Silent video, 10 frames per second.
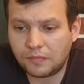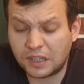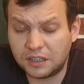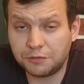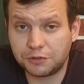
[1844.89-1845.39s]

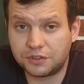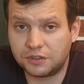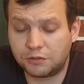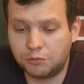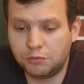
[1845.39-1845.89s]
And it was
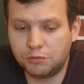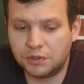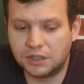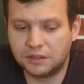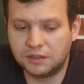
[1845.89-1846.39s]
cool,
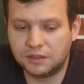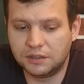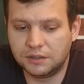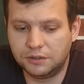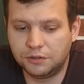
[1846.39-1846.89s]
and
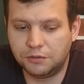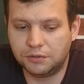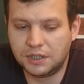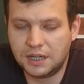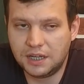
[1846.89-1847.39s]

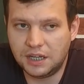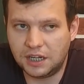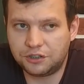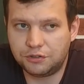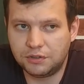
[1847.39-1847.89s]

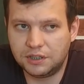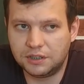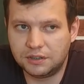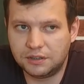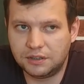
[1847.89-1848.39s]

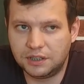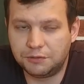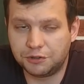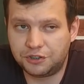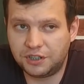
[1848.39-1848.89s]
actually it
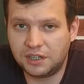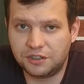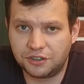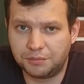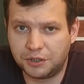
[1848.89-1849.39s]
was
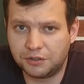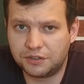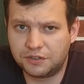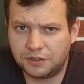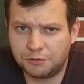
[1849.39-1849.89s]
challenging
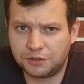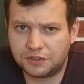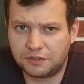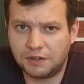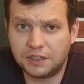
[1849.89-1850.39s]
because there
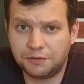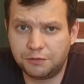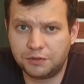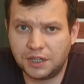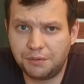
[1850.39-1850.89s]
was quite a
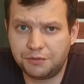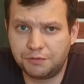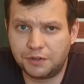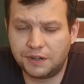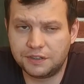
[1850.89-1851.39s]
few times
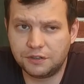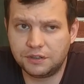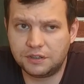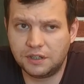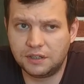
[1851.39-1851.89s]
where I
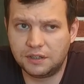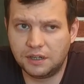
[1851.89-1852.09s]
thought that